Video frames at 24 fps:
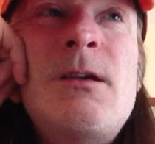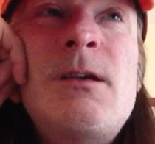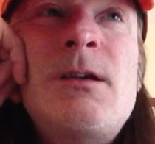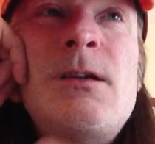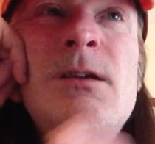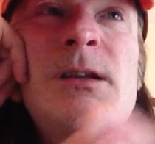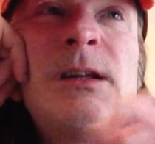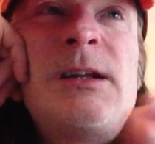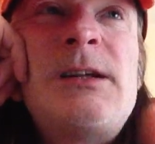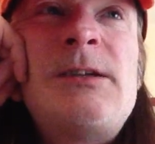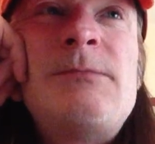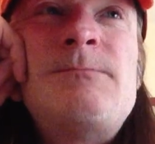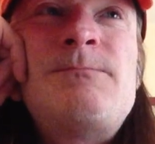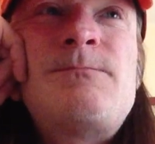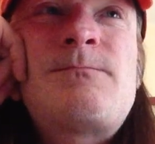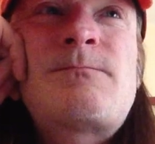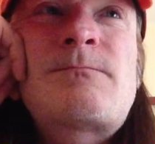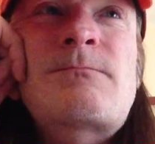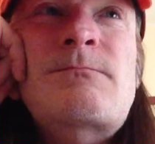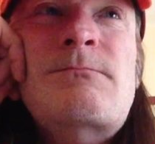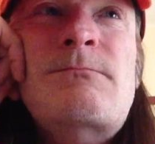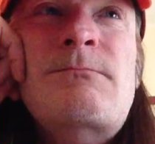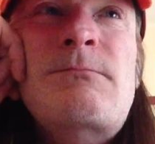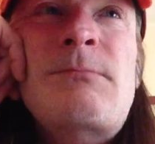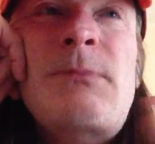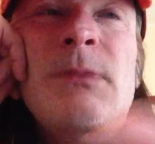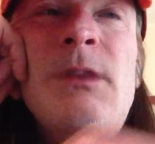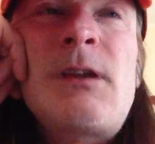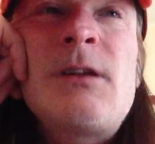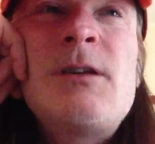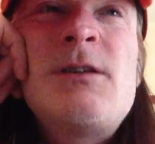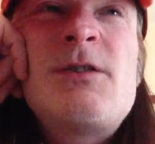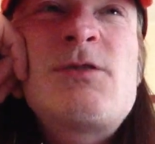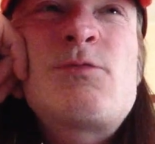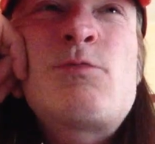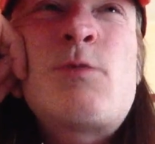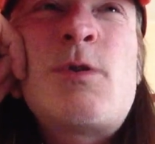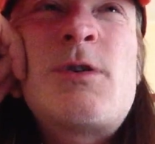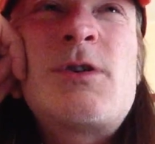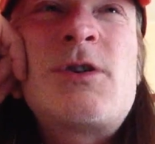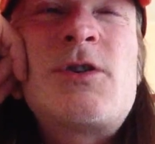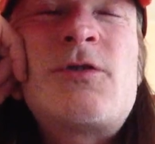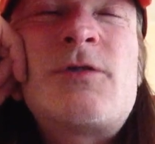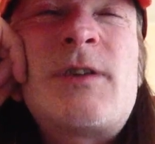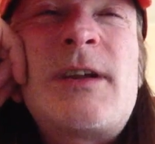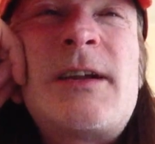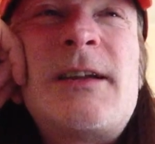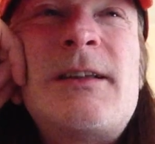I mean, there's one
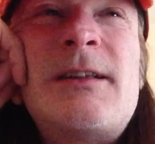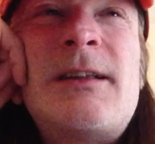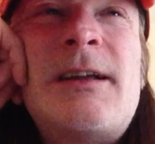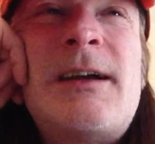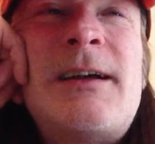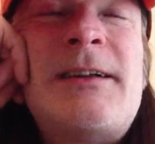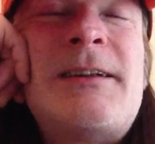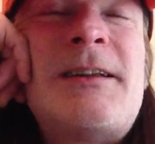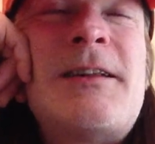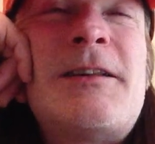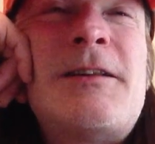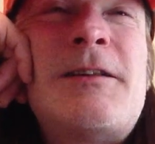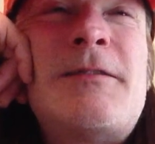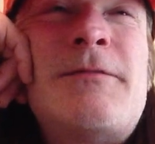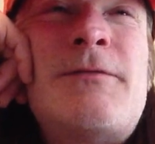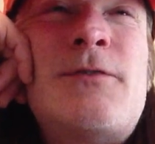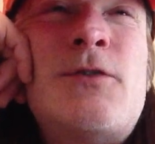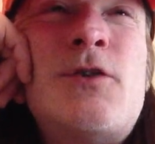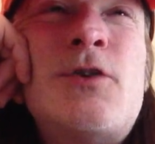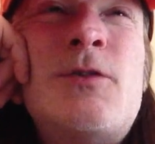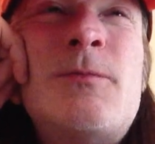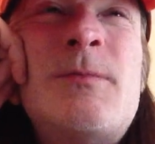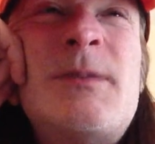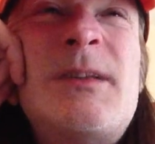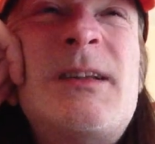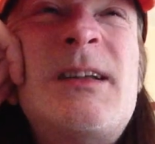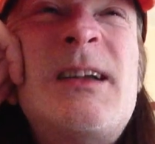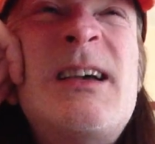great line in the film.